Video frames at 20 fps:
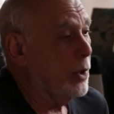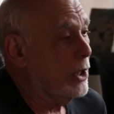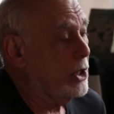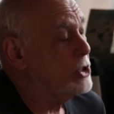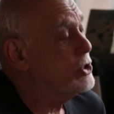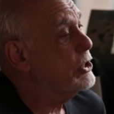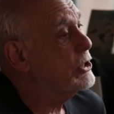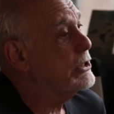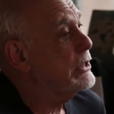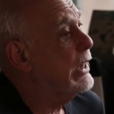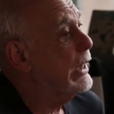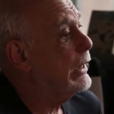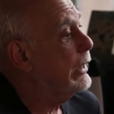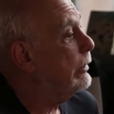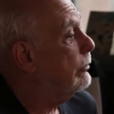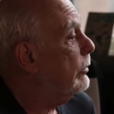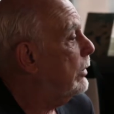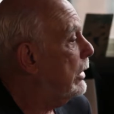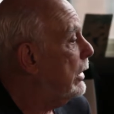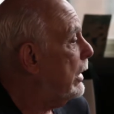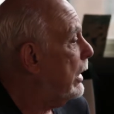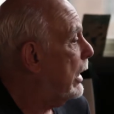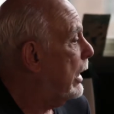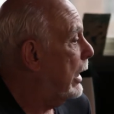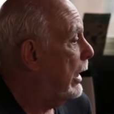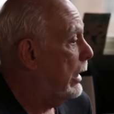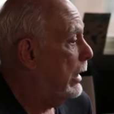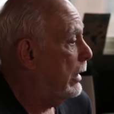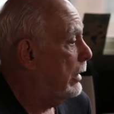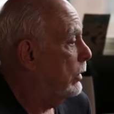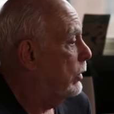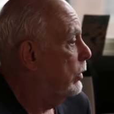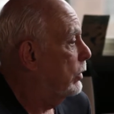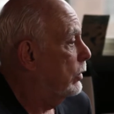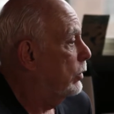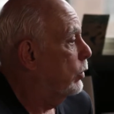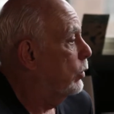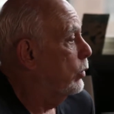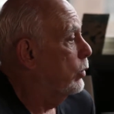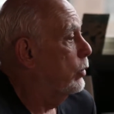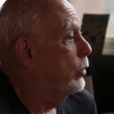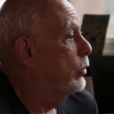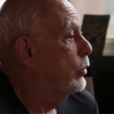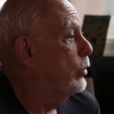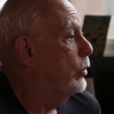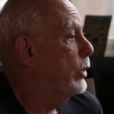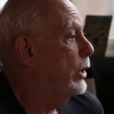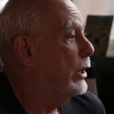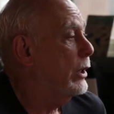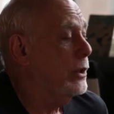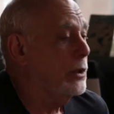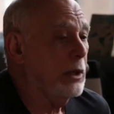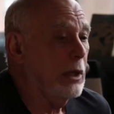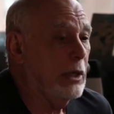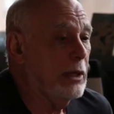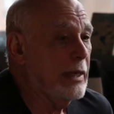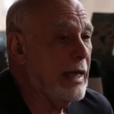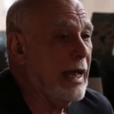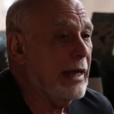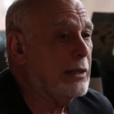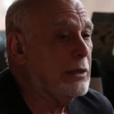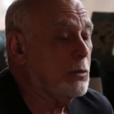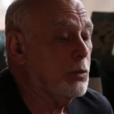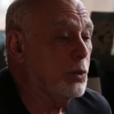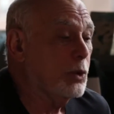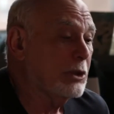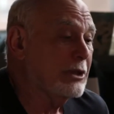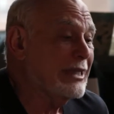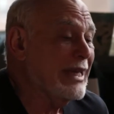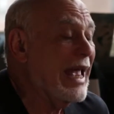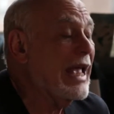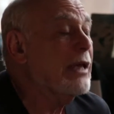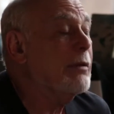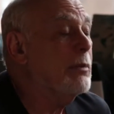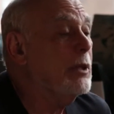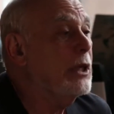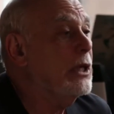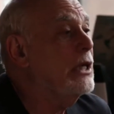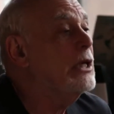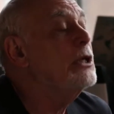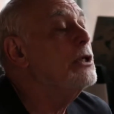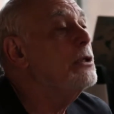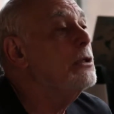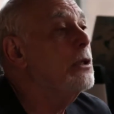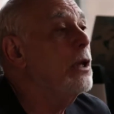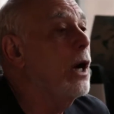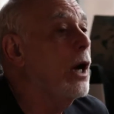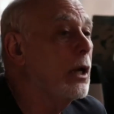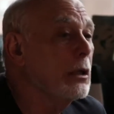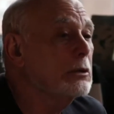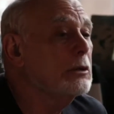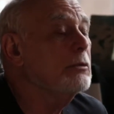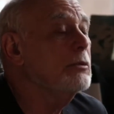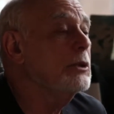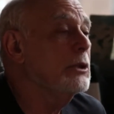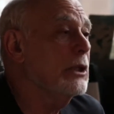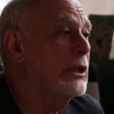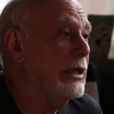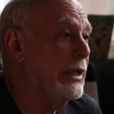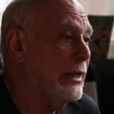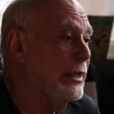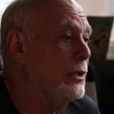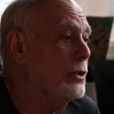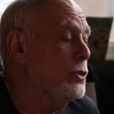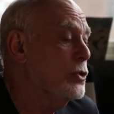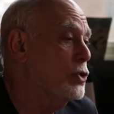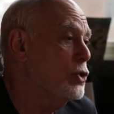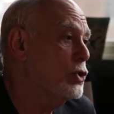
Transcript: what is it telling me, and and that will take me ultimately into